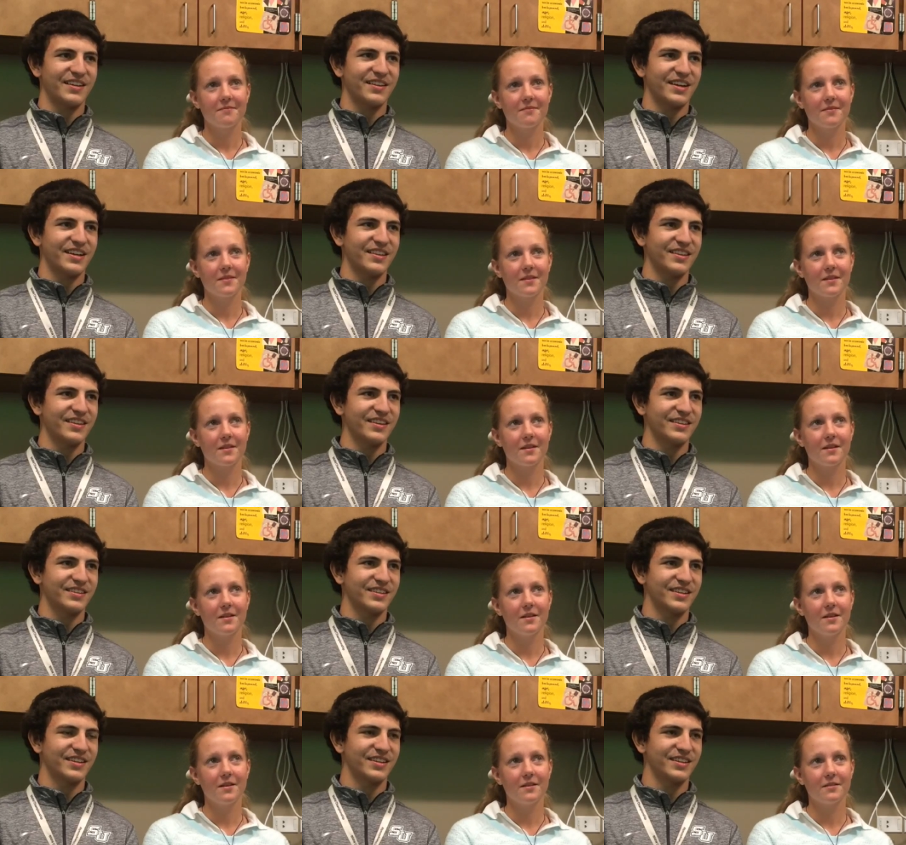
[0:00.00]
Speaker 1: I, I think
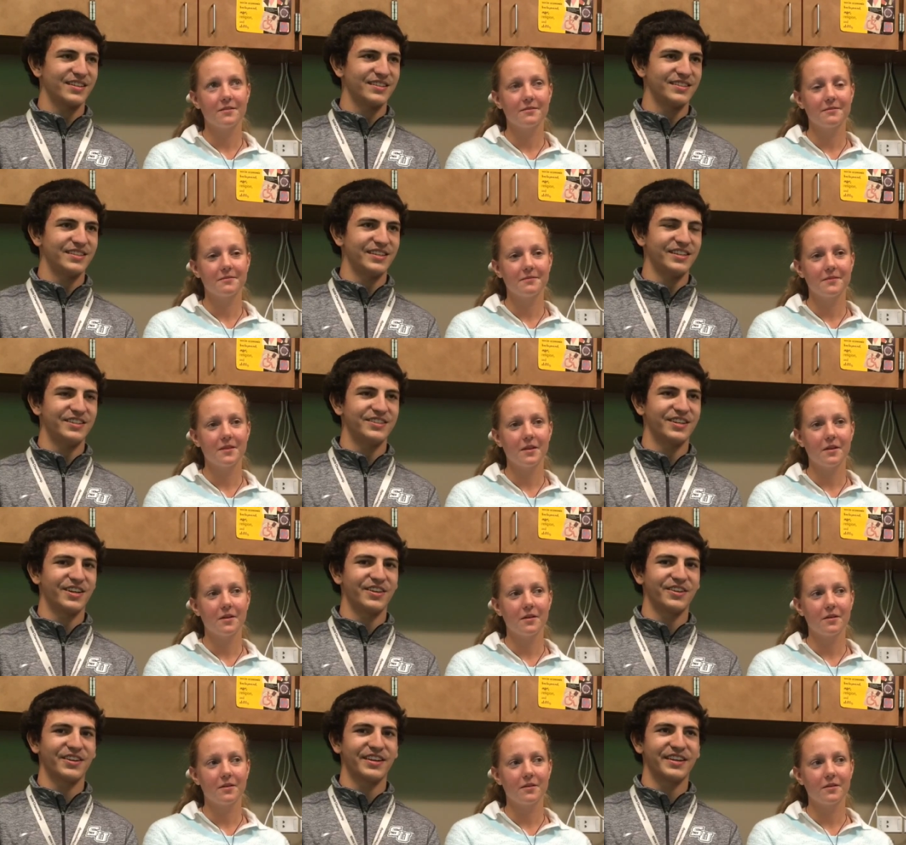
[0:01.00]
seeing each
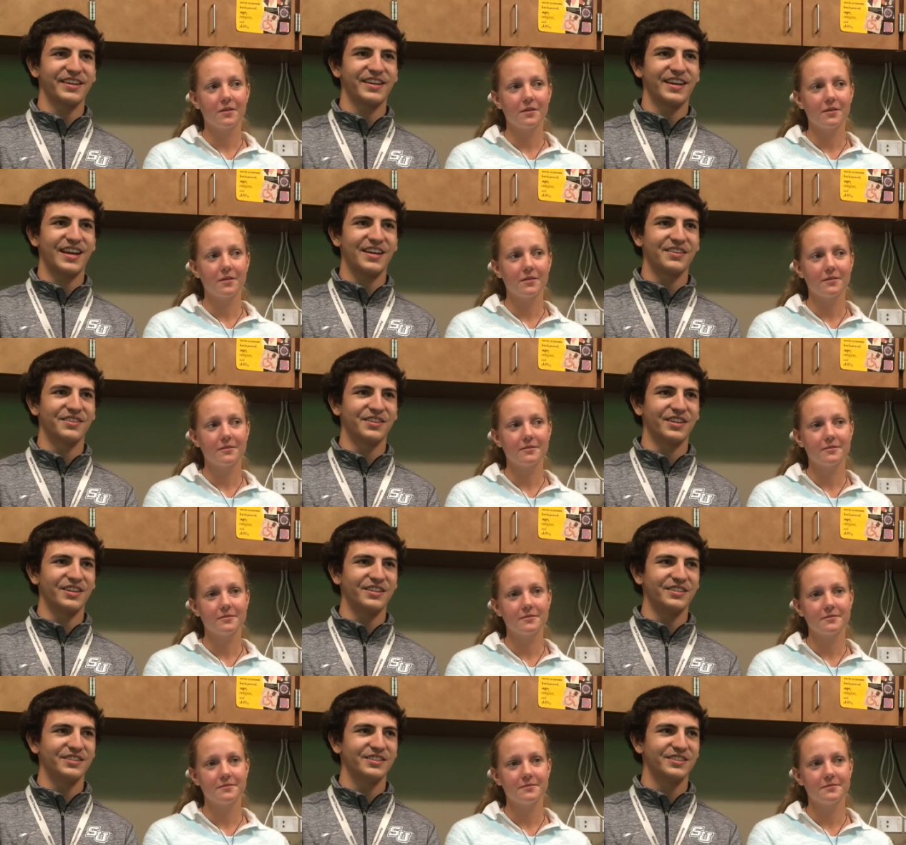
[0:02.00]
other like at
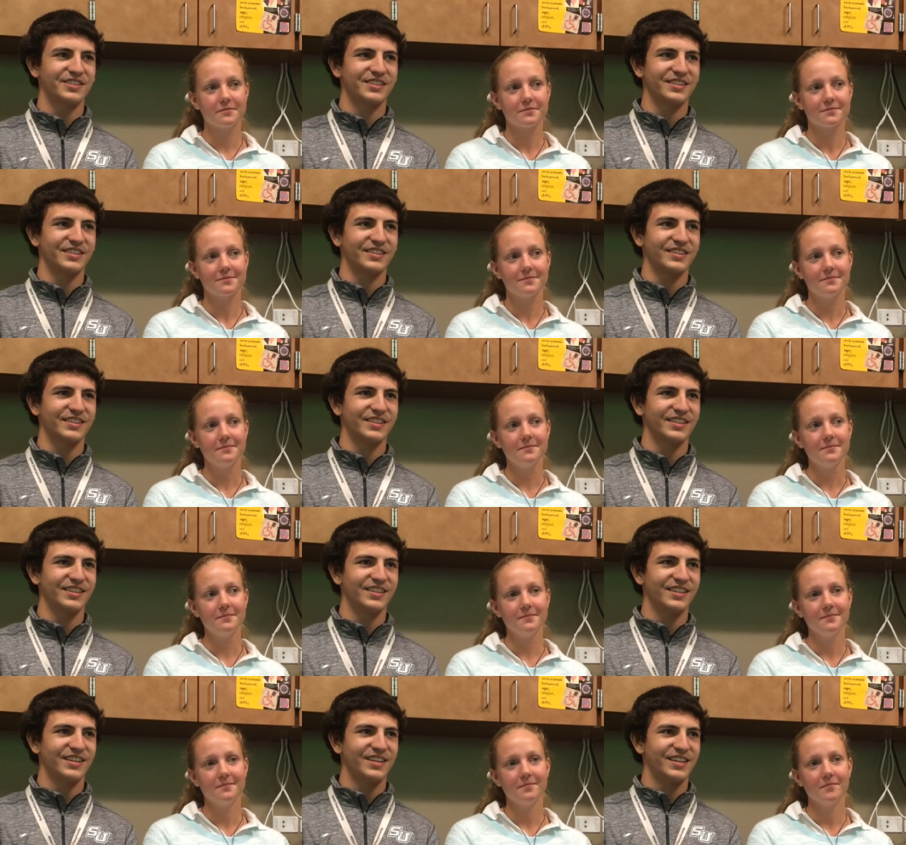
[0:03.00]
lunch and
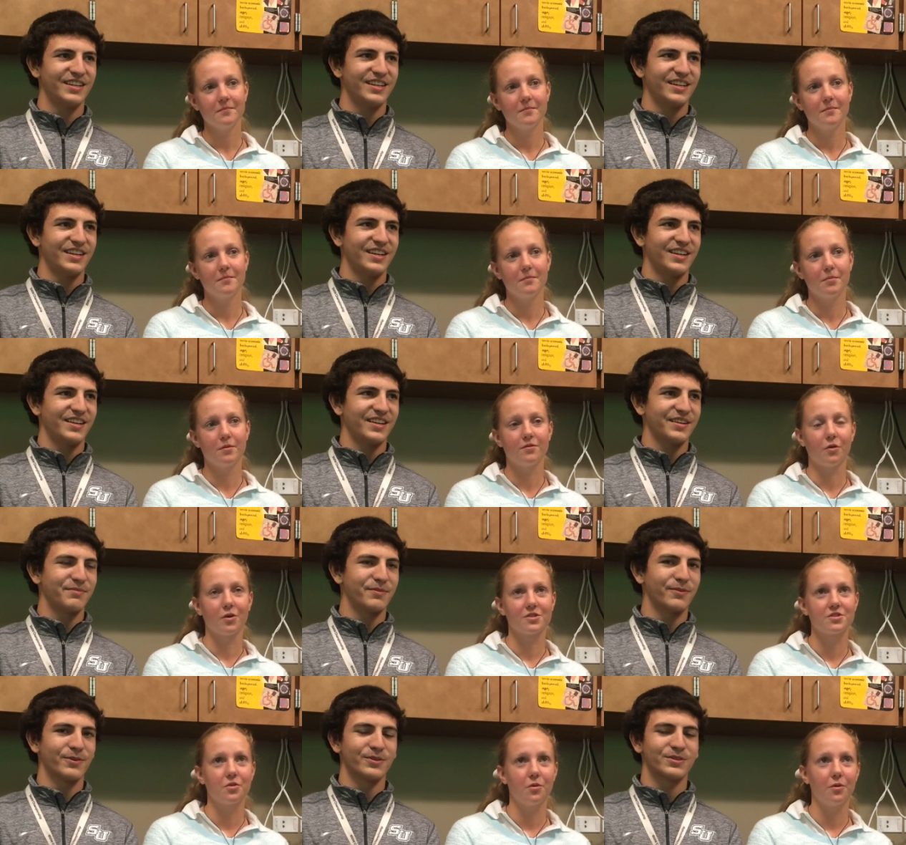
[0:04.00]
Speaker 2: before
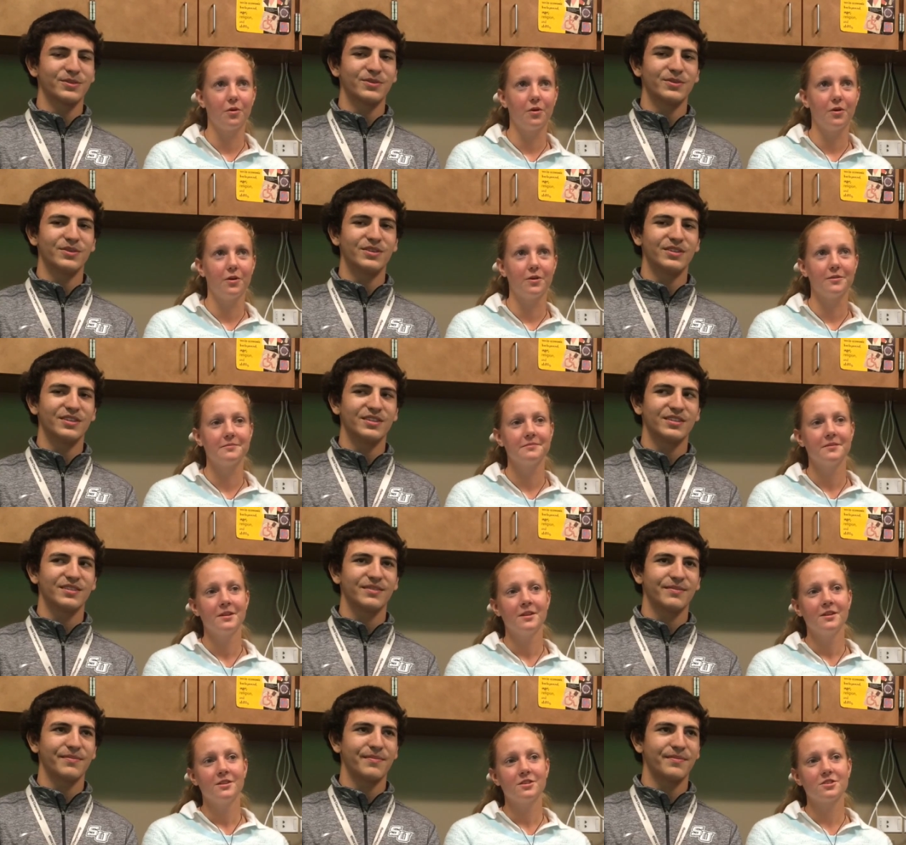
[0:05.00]
school, before school.
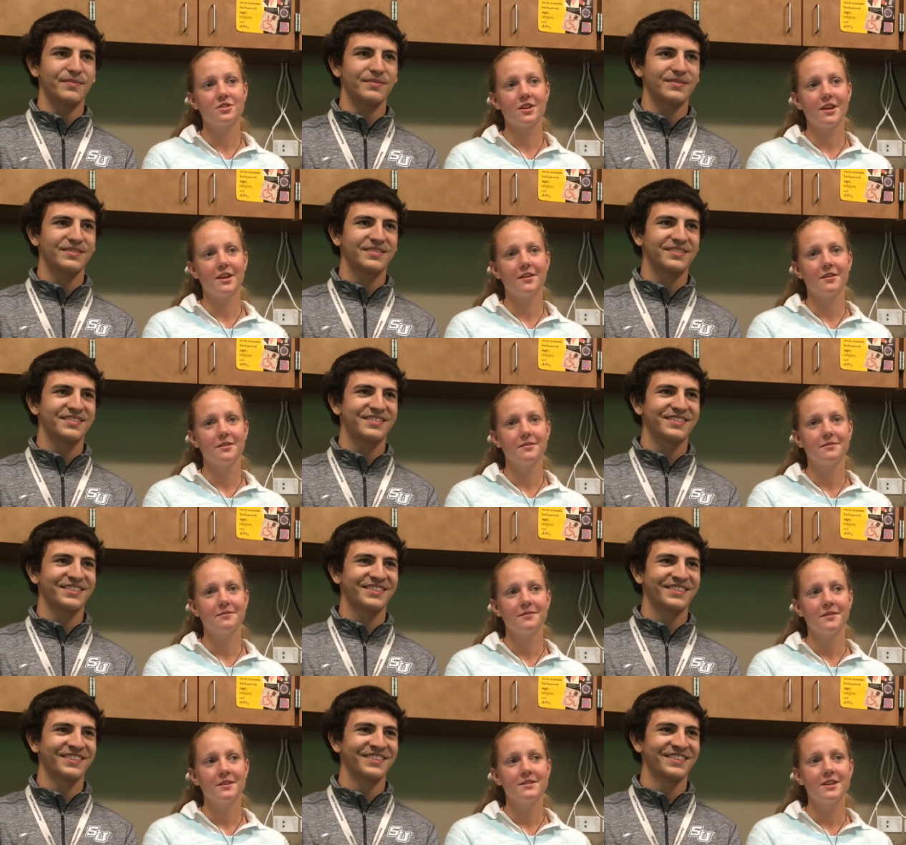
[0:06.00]
Mm -hmm. just like
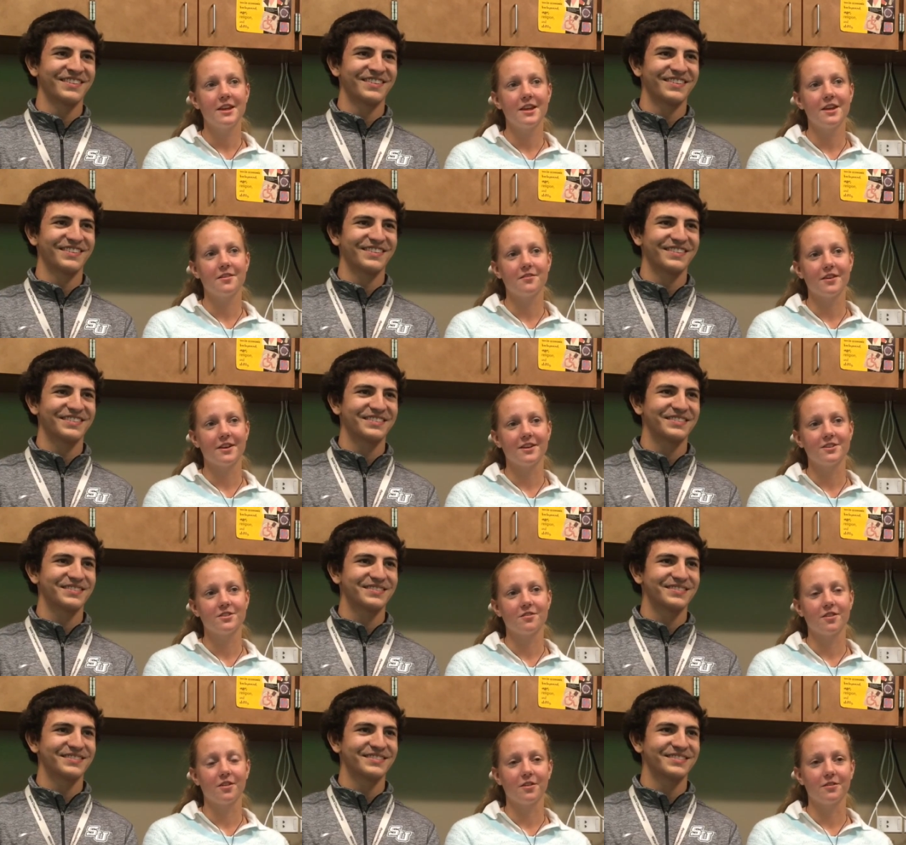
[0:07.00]
taking advantage
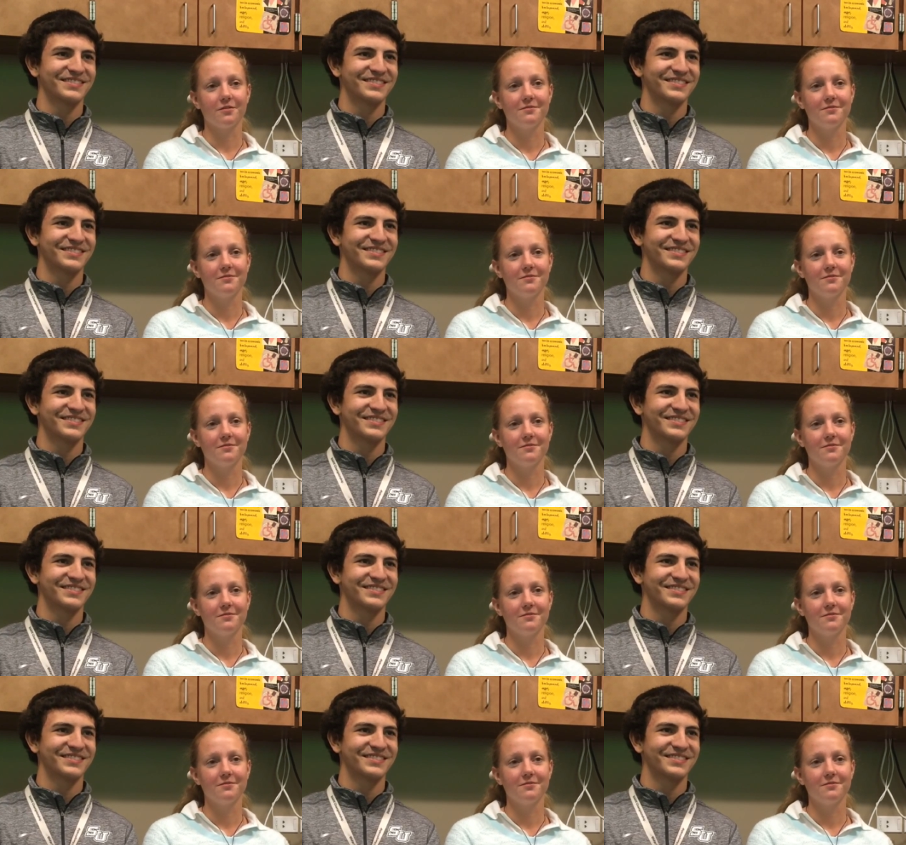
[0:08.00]
of the